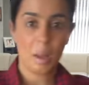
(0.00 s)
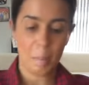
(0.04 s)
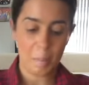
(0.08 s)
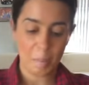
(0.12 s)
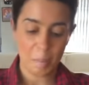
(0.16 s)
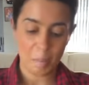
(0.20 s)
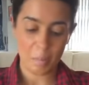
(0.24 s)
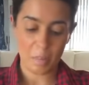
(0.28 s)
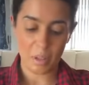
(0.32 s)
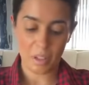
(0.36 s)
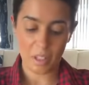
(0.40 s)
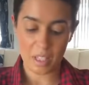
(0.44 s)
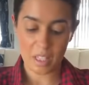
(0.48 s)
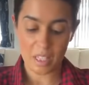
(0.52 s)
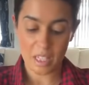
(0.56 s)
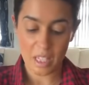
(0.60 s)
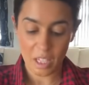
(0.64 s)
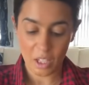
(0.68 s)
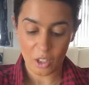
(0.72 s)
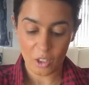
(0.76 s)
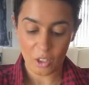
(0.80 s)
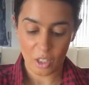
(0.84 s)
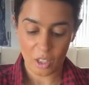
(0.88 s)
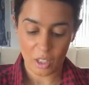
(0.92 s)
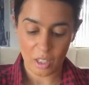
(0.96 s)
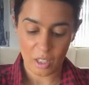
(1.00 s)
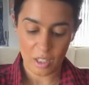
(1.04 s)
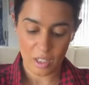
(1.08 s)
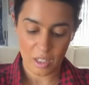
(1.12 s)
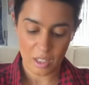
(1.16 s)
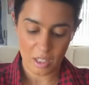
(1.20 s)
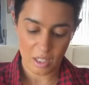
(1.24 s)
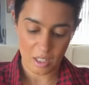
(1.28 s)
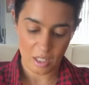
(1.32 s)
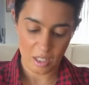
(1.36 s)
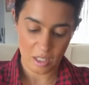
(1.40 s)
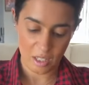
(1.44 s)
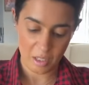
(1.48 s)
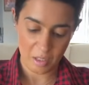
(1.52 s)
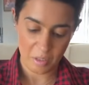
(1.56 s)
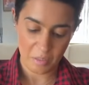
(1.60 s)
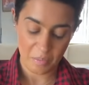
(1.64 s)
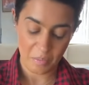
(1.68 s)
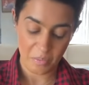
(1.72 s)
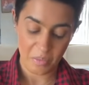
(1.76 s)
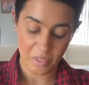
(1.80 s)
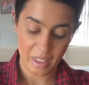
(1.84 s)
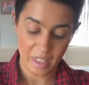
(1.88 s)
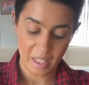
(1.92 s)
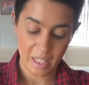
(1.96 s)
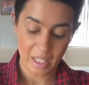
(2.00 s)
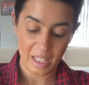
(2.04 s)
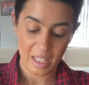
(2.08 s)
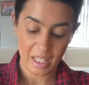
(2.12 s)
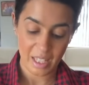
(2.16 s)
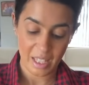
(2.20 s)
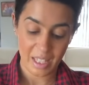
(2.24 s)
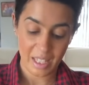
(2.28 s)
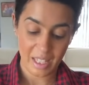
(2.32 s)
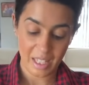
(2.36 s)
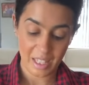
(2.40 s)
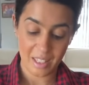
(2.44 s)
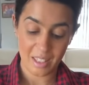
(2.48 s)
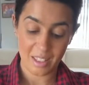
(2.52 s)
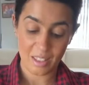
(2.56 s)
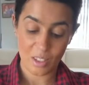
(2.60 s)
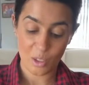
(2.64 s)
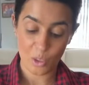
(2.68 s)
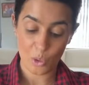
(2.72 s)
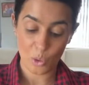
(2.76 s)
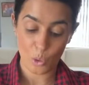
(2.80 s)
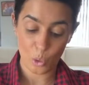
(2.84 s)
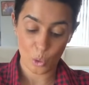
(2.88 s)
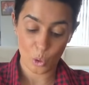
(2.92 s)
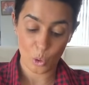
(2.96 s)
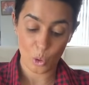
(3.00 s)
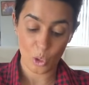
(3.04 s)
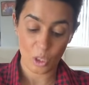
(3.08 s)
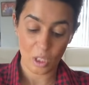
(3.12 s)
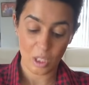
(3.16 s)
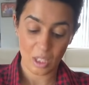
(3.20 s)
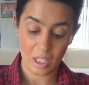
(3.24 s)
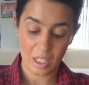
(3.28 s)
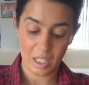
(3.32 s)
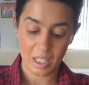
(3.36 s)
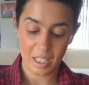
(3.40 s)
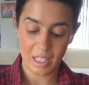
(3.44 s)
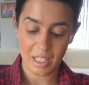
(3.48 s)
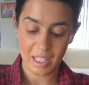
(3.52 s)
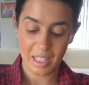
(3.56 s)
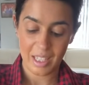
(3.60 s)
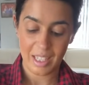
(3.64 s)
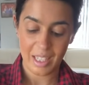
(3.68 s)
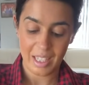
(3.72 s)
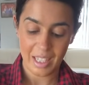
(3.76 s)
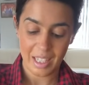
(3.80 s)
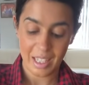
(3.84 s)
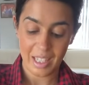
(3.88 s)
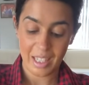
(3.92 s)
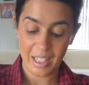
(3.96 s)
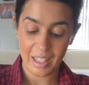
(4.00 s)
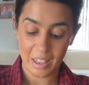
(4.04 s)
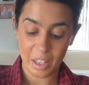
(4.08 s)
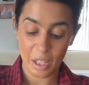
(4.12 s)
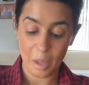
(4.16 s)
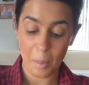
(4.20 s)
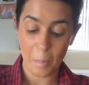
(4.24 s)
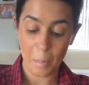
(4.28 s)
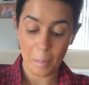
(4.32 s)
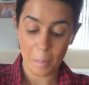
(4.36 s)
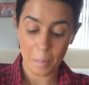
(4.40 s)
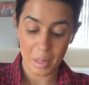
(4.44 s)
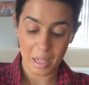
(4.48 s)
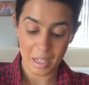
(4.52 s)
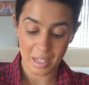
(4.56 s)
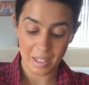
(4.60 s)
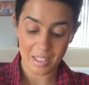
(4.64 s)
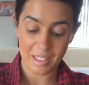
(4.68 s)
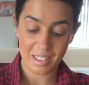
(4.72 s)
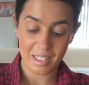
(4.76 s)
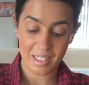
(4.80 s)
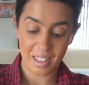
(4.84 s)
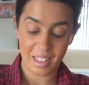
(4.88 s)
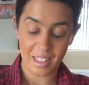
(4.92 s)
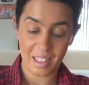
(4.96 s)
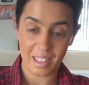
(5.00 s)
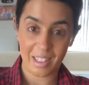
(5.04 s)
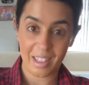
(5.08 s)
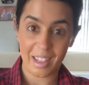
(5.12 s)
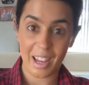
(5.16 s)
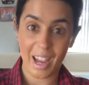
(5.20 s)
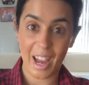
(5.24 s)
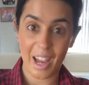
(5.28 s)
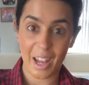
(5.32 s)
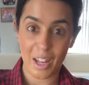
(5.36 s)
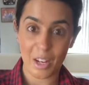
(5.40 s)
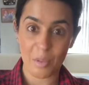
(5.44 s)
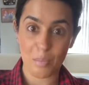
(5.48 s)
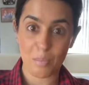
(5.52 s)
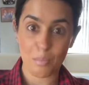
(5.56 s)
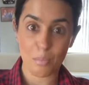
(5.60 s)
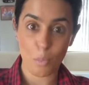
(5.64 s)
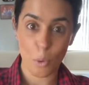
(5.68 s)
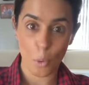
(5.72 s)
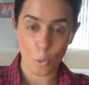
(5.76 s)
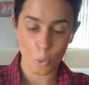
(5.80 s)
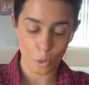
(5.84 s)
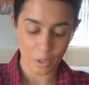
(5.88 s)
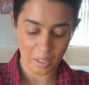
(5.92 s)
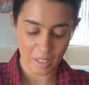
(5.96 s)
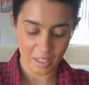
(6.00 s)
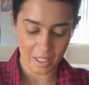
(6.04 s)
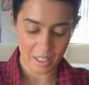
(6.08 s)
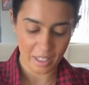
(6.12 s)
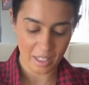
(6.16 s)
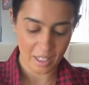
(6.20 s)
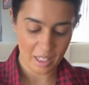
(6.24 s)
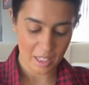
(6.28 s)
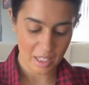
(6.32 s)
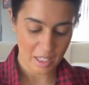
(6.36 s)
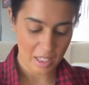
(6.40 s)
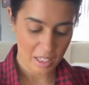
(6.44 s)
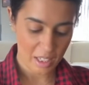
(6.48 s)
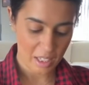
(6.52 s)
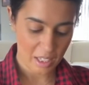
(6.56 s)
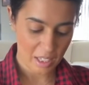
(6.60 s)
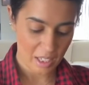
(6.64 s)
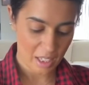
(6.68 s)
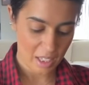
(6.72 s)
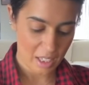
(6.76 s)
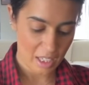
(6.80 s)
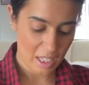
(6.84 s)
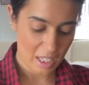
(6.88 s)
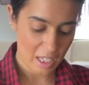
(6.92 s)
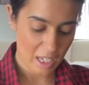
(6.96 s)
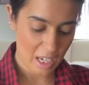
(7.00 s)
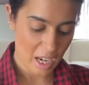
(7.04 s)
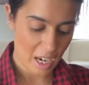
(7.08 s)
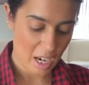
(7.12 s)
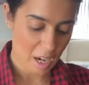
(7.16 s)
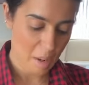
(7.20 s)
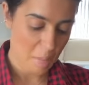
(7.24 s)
but the secret is all in the mixing and moulding. Okay,